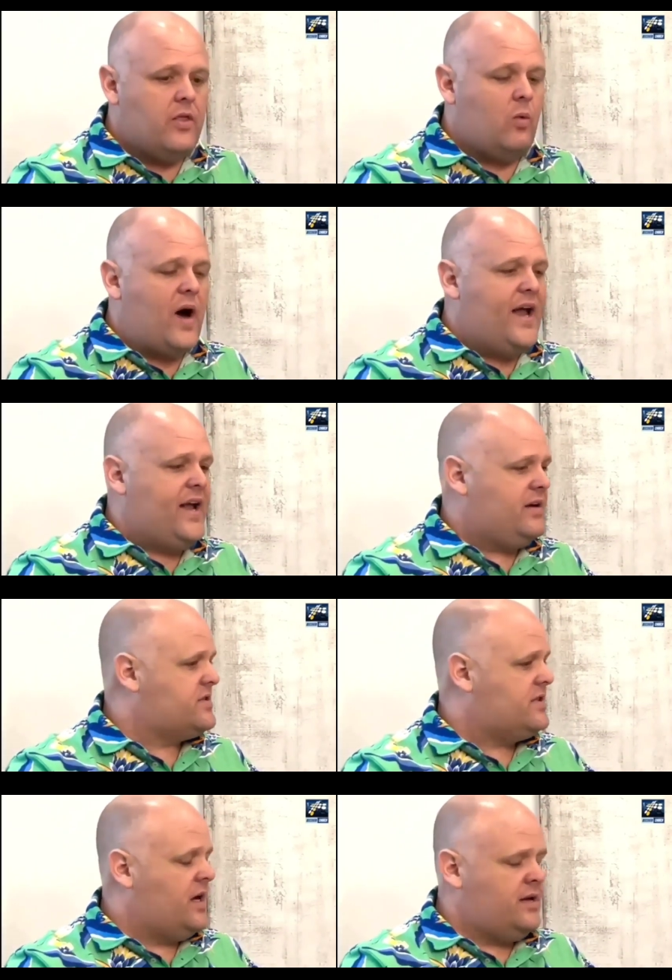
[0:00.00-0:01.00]
the White
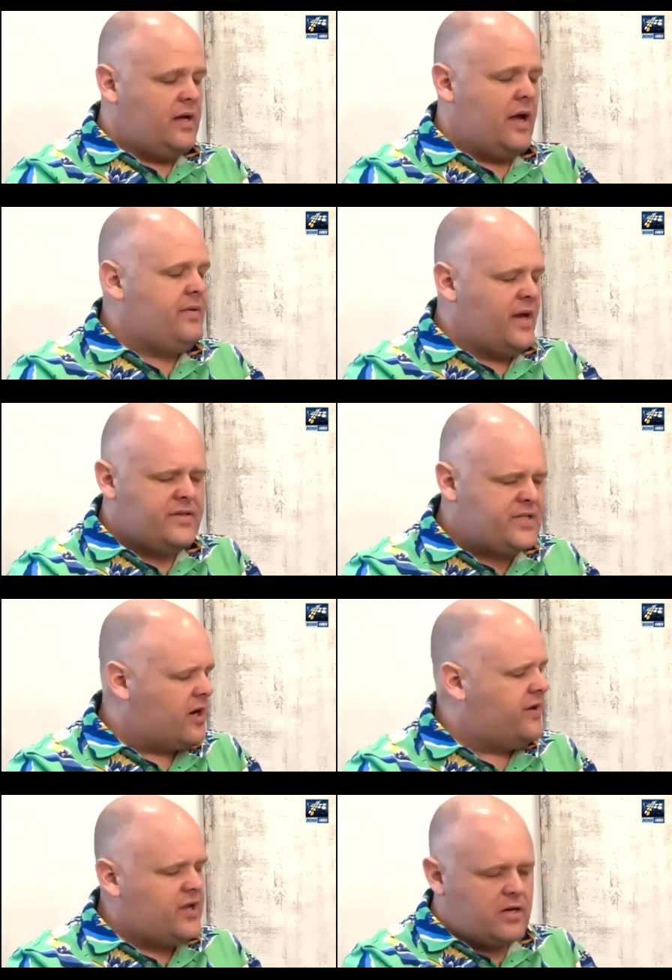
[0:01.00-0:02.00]
House. Uh, uh, and
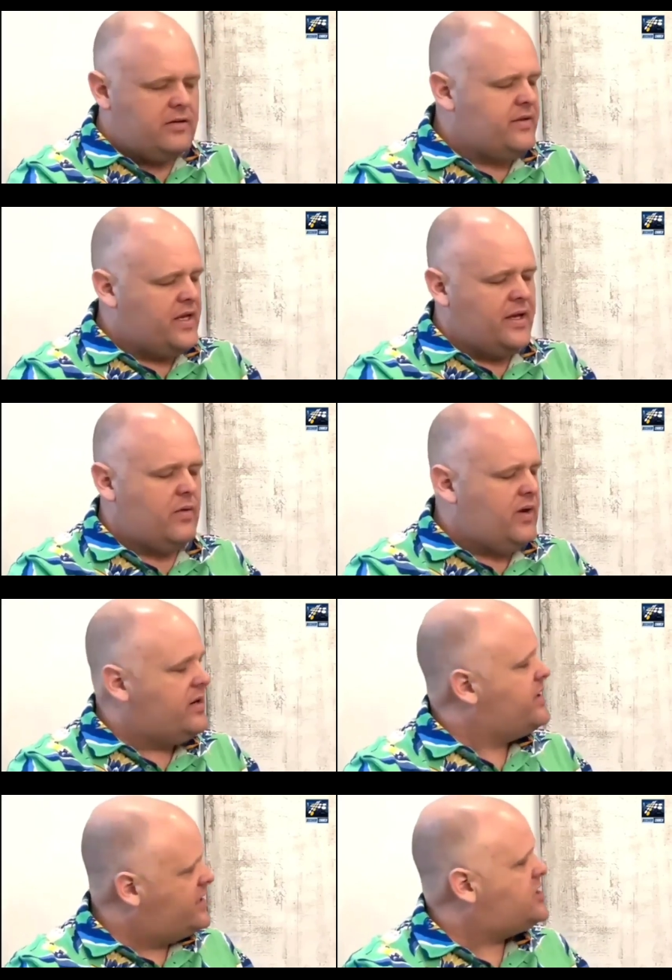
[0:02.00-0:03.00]
sorry, the the uh,
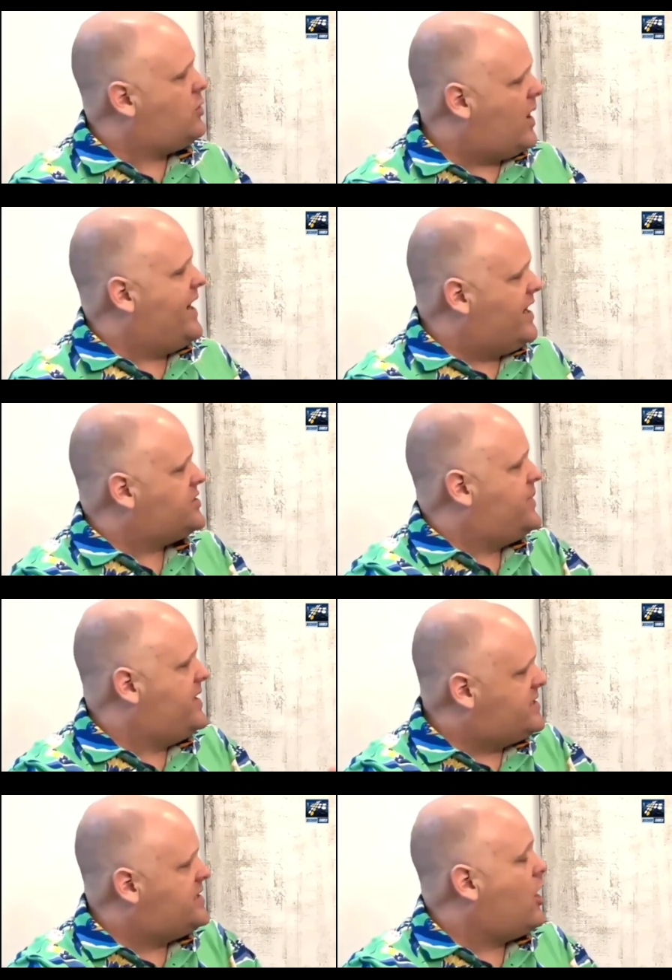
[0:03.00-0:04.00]
what is the White House?
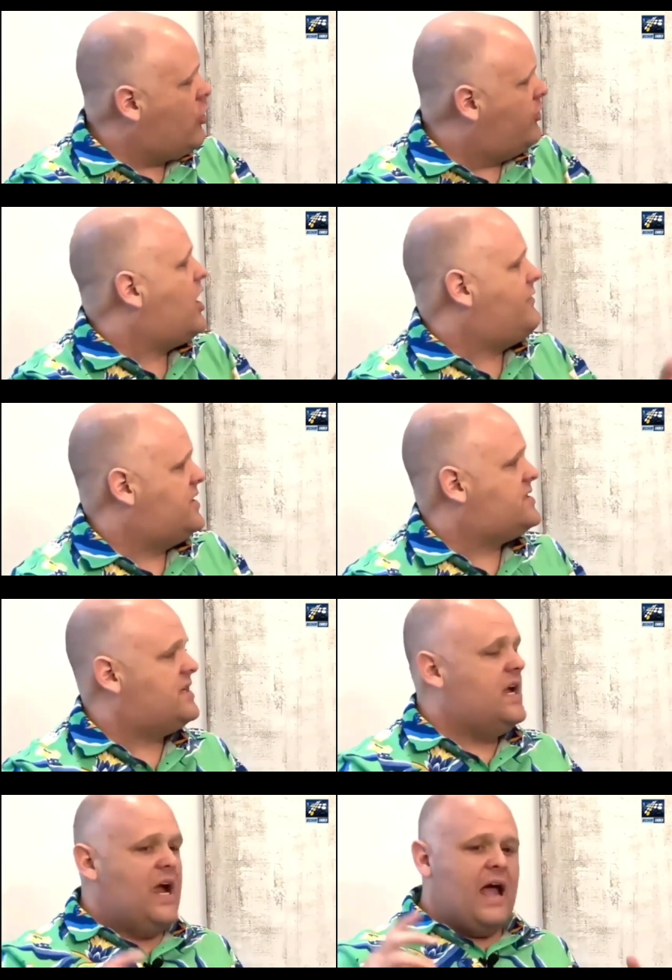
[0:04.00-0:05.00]
But it's the Oval
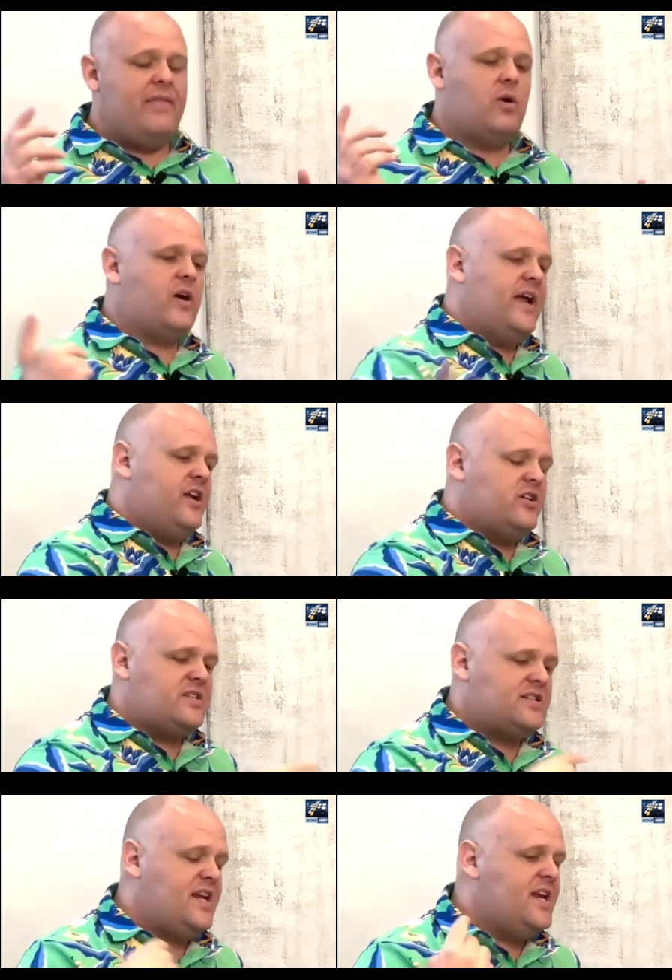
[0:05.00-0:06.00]
Office. Yeah. And they were
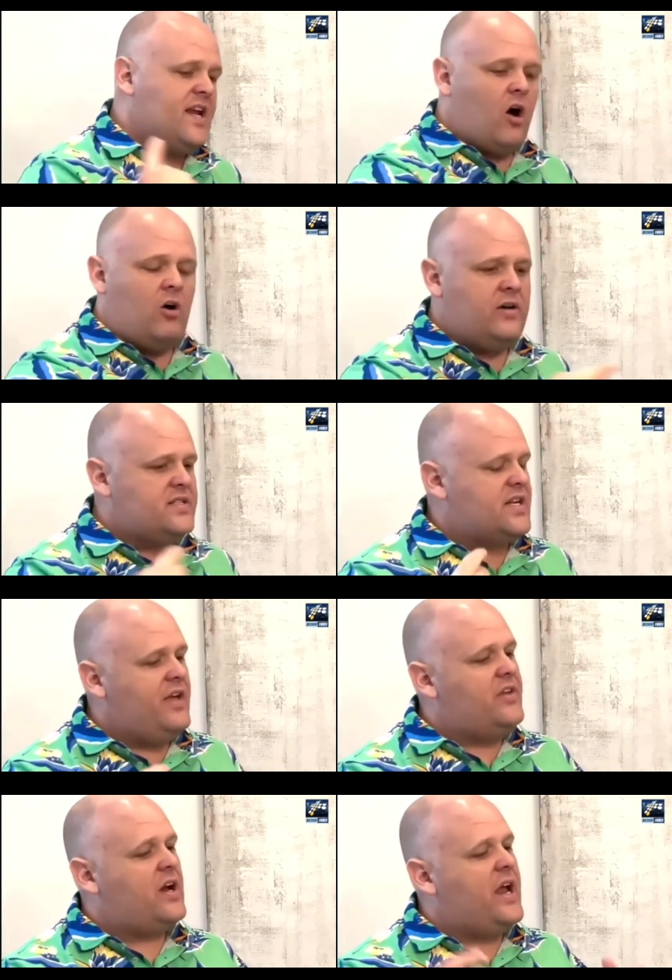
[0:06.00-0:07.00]
interceding all
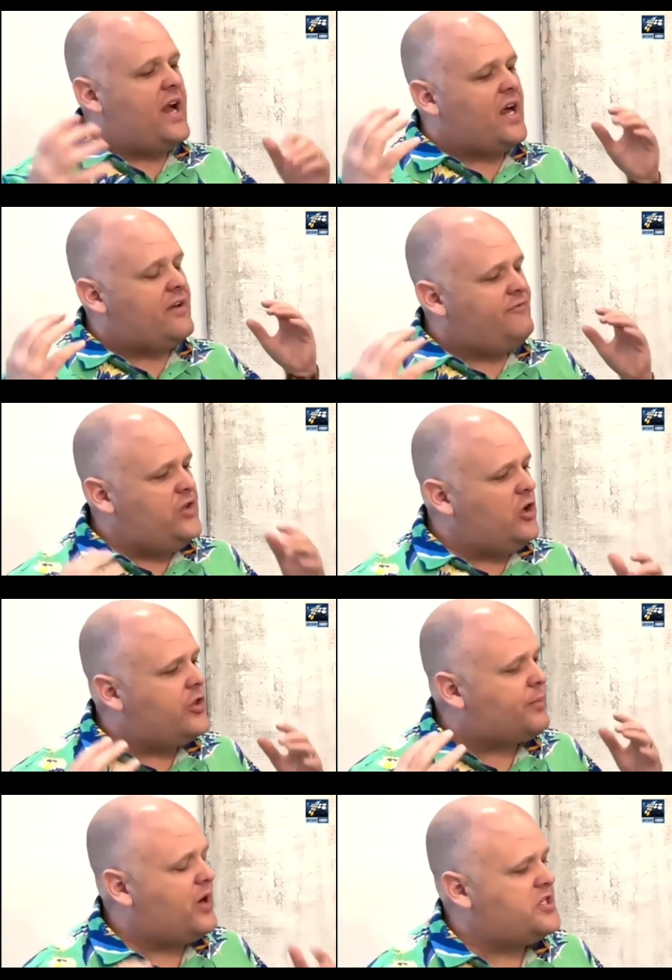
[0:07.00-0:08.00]
inside there, and I could
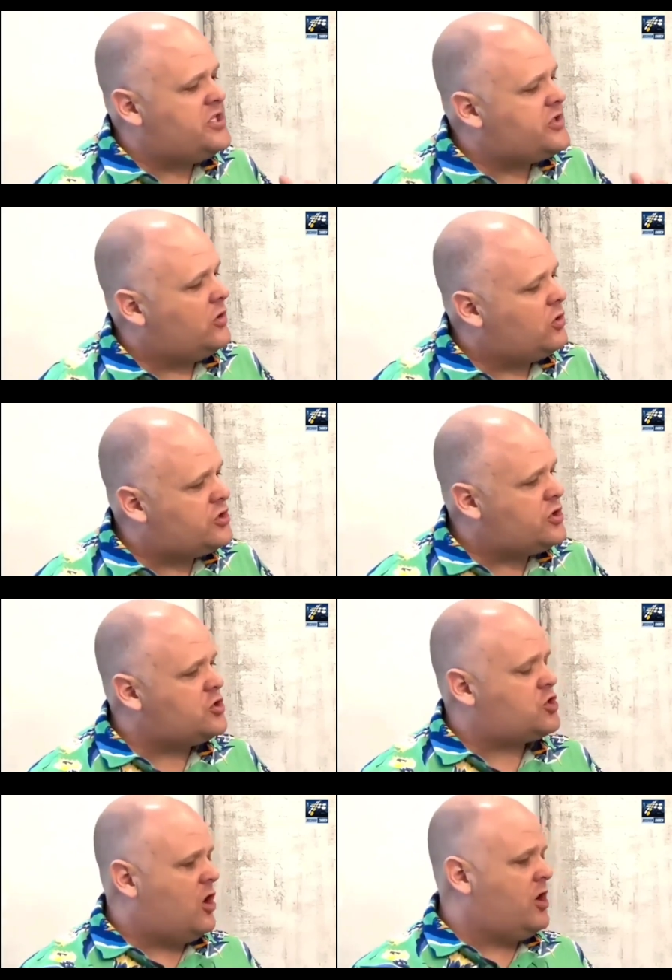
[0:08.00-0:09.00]
feel the presence of the Lord
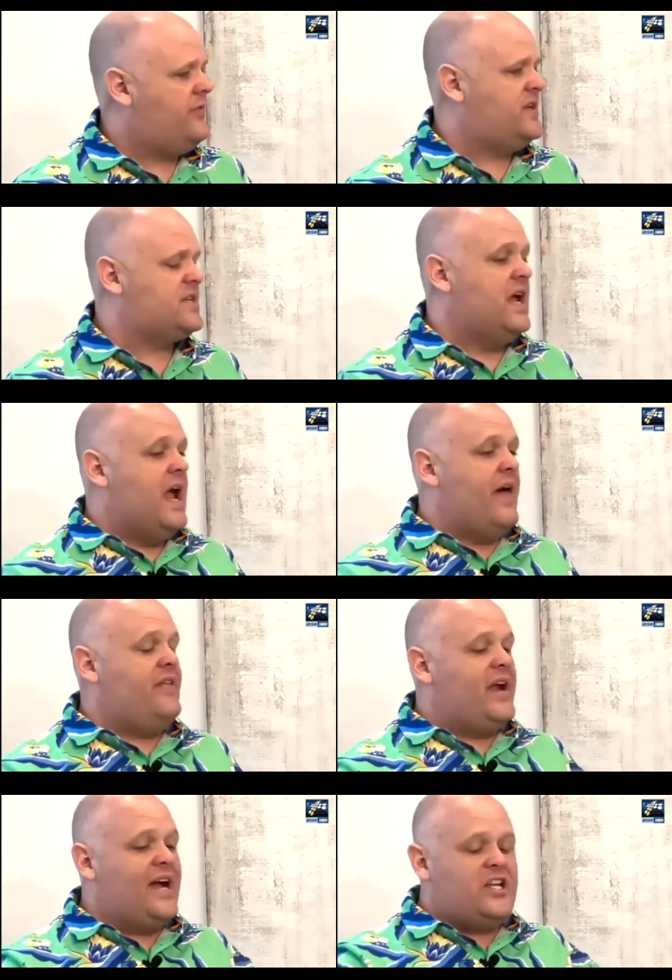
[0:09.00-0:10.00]
so strong on this.
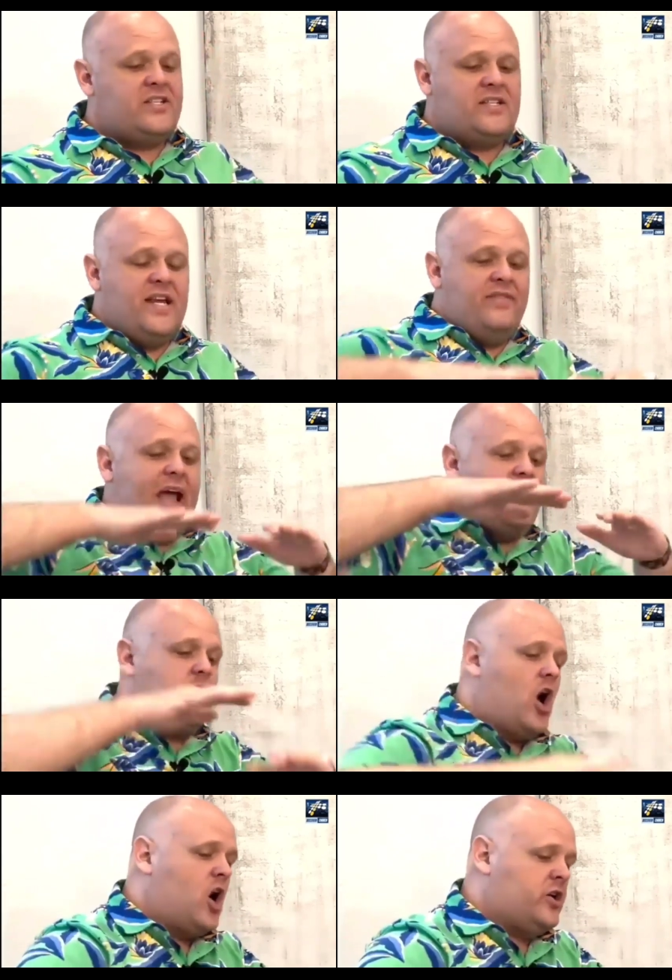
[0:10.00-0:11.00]
And then I could see
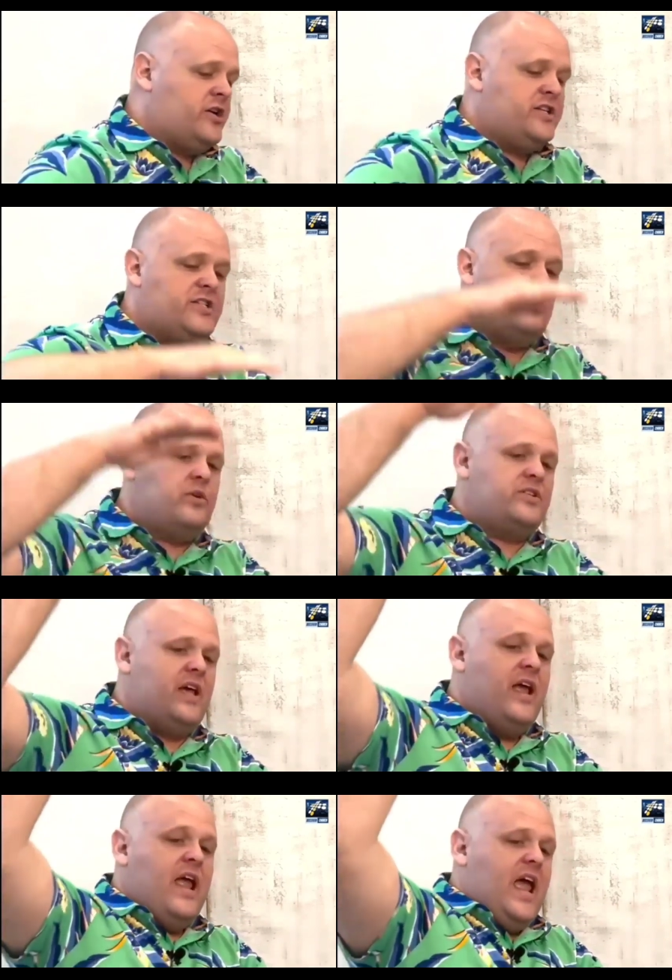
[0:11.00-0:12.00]
that darkness that was
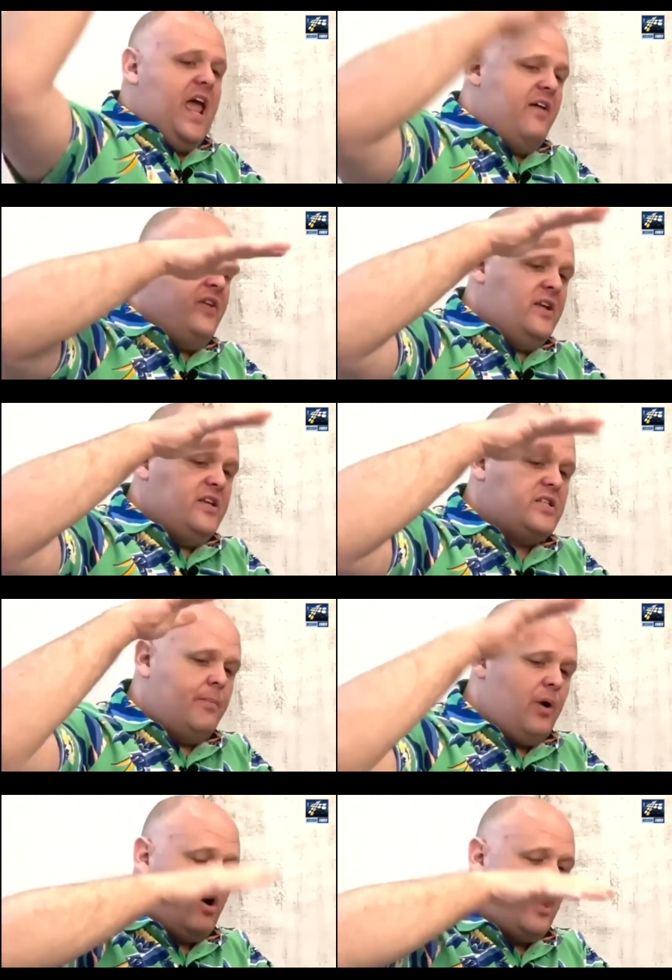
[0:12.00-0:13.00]
the heaviness
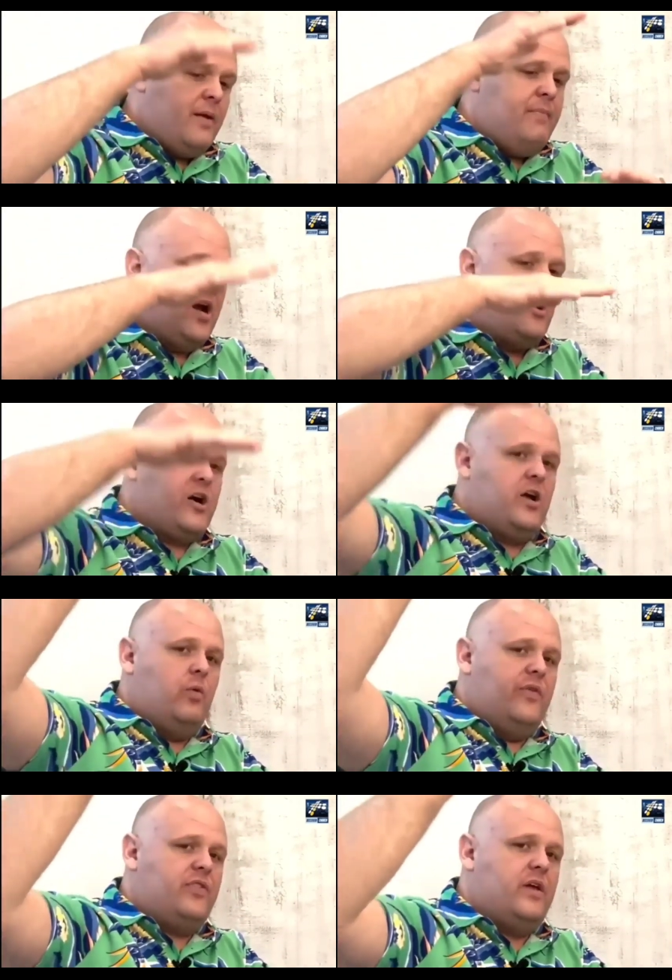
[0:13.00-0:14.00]
upon America
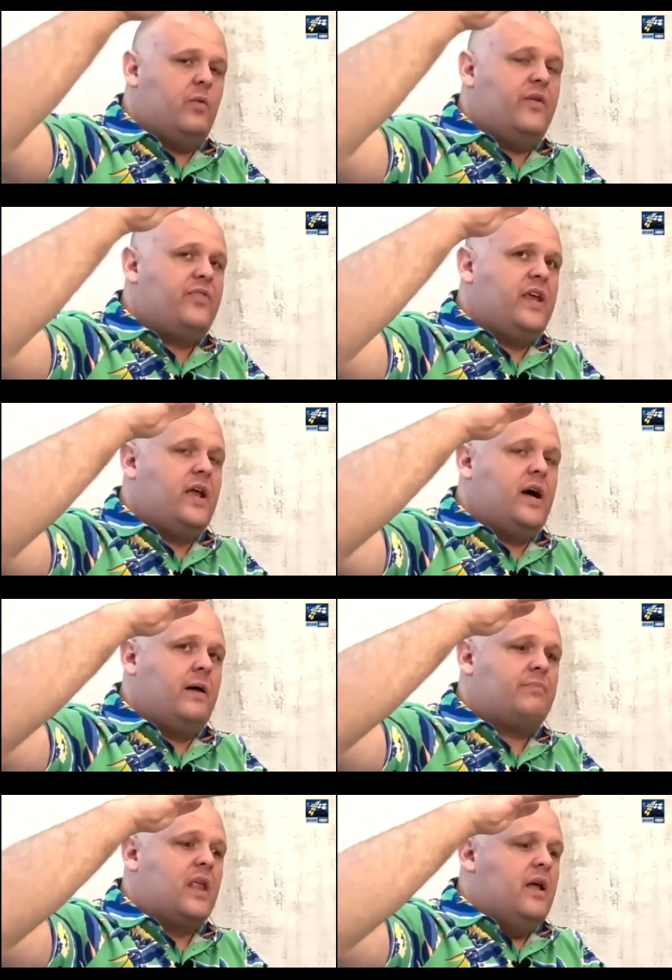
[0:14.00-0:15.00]
with the with the
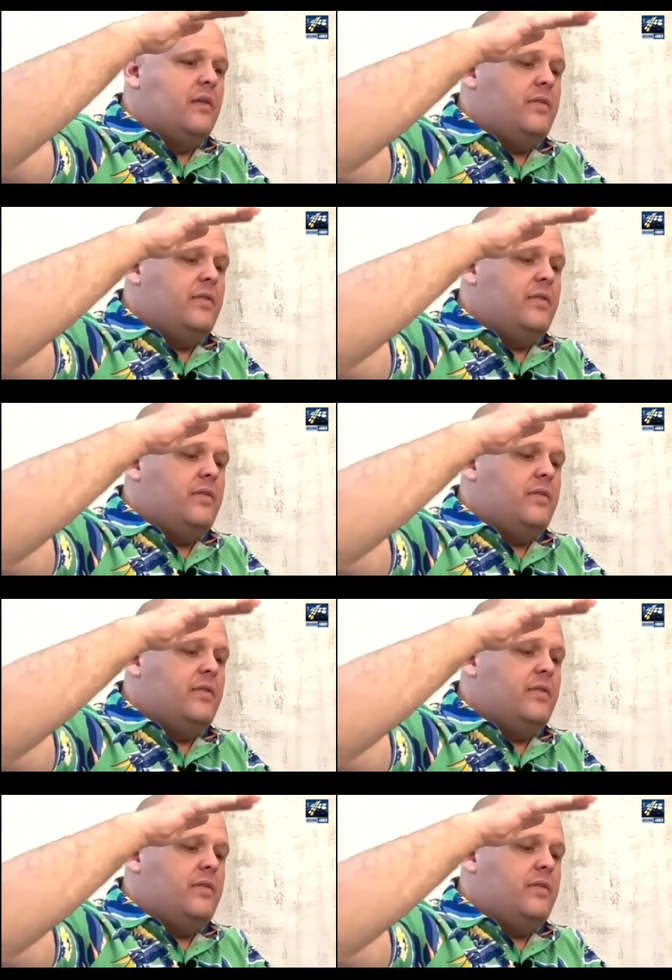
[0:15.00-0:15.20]
um,